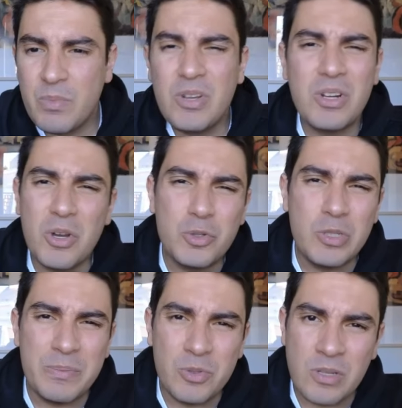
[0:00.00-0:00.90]
I'm not going to go too
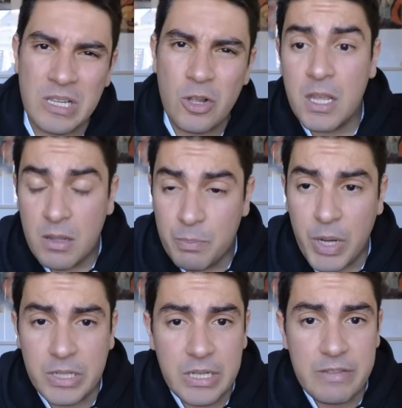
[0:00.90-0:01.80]
deep into the technology,
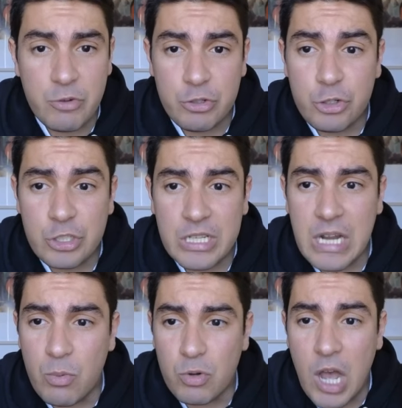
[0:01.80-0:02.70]
but if you're interested,
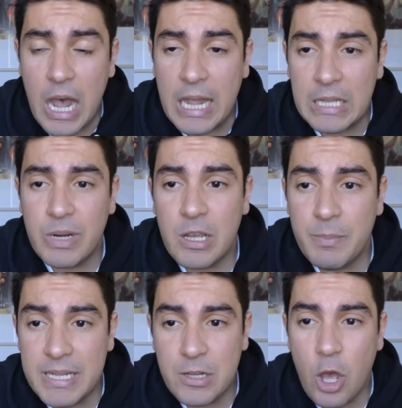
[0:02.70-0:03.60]
I would highly
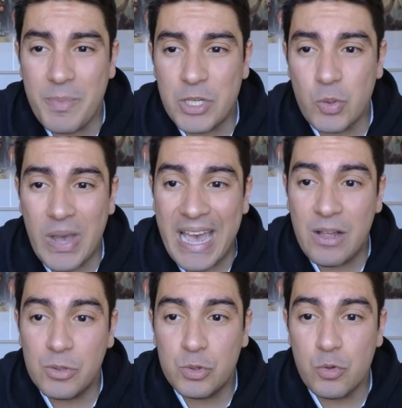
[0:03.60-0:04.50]
recommend coming to
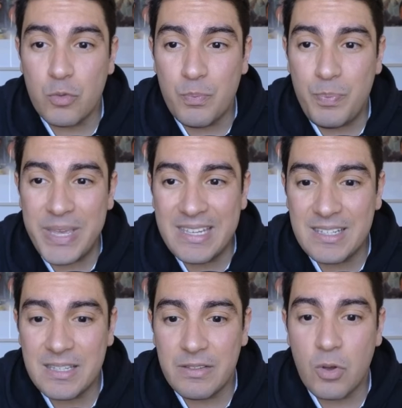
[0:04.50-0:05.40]

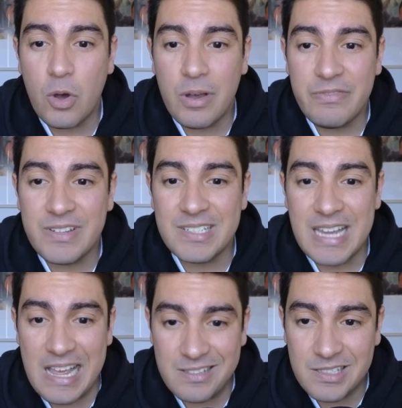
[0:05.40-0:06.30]
L2Beat. They've got a
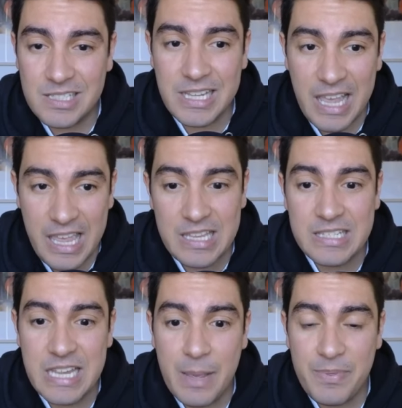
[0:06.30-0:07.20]
fantastic
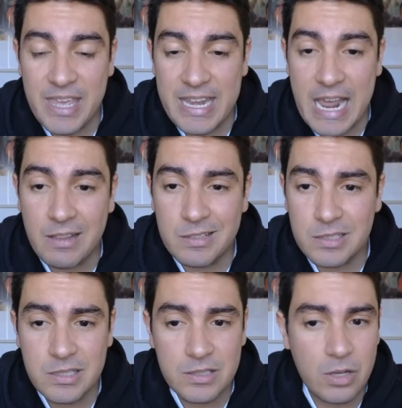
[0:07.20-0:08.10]
in-depth
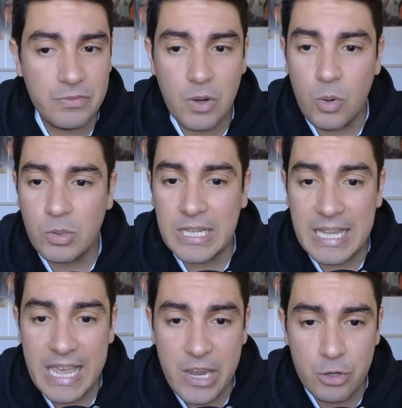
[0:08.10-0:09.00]
analysis of all the
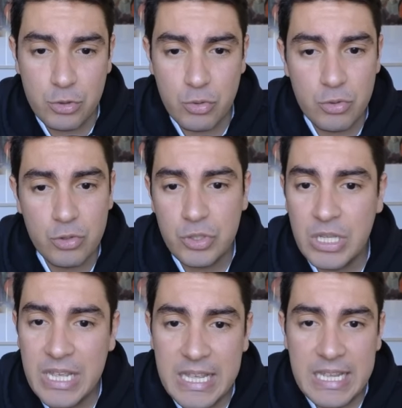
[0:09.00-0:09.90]
layer 2s,
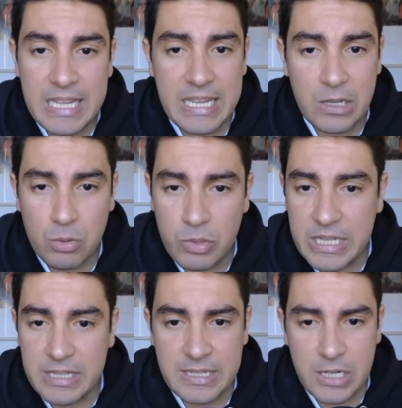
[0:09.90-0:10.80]

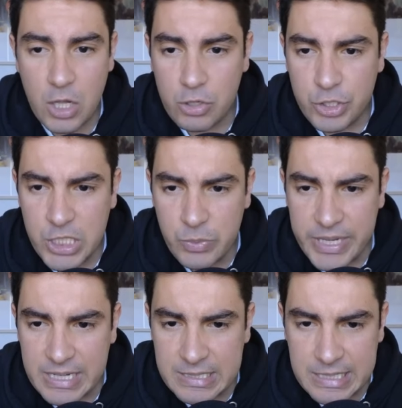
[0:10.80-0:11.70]
including the technology. We
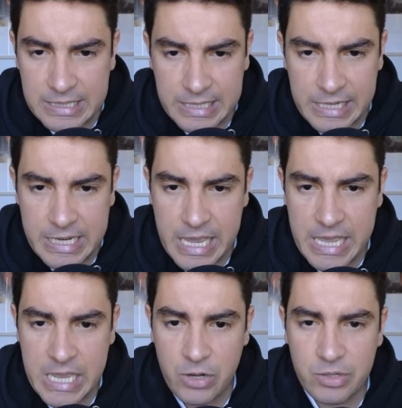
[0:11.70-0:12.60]
can see Linea
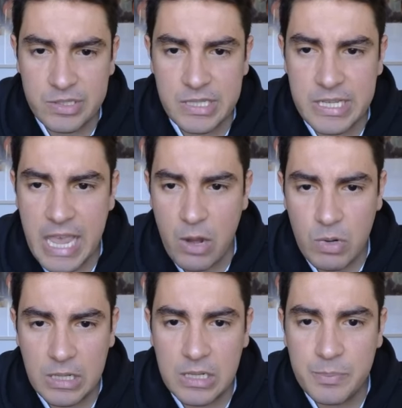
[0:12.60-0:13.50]
here, zk
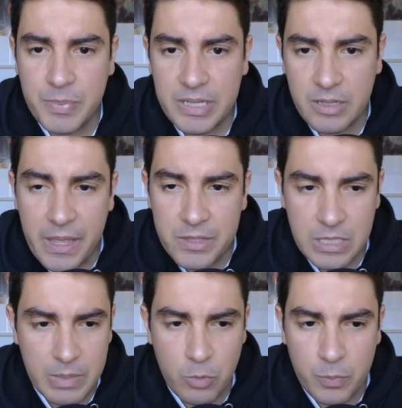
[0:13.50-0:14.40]
rollup.
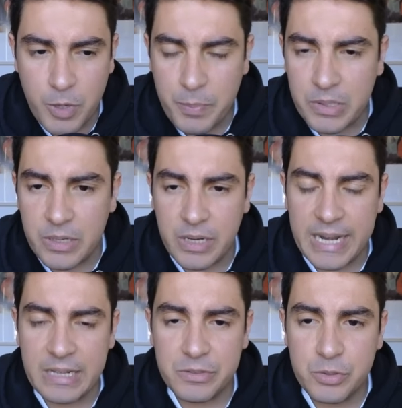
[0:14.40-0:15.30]
Some of the more popular
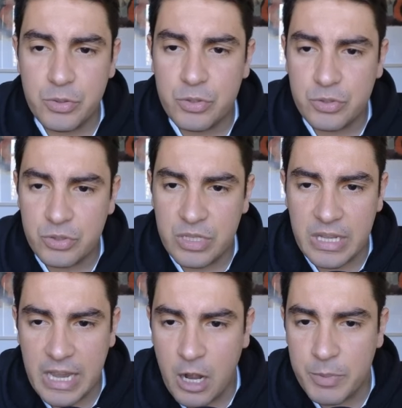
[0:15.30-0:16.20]
L2s,
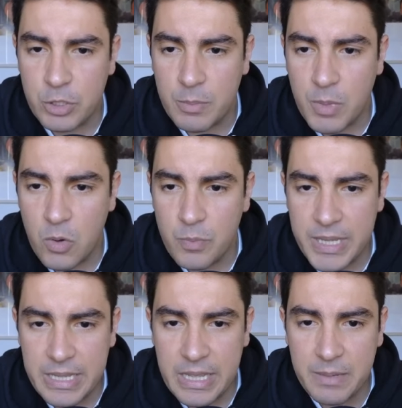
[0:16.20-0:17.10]
like Arbitrum, OP,
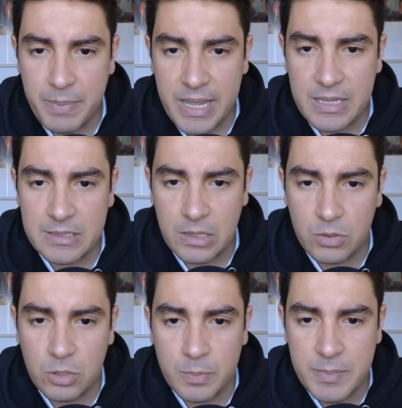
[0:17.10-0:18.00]
and Base, are
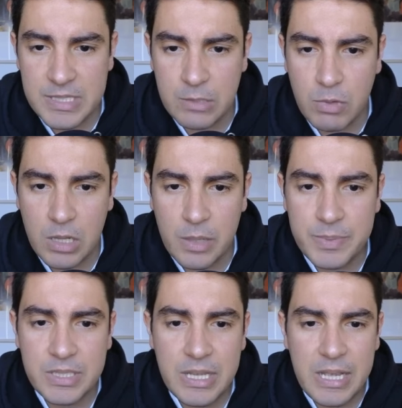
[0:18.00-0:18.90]
all optimistic rollups.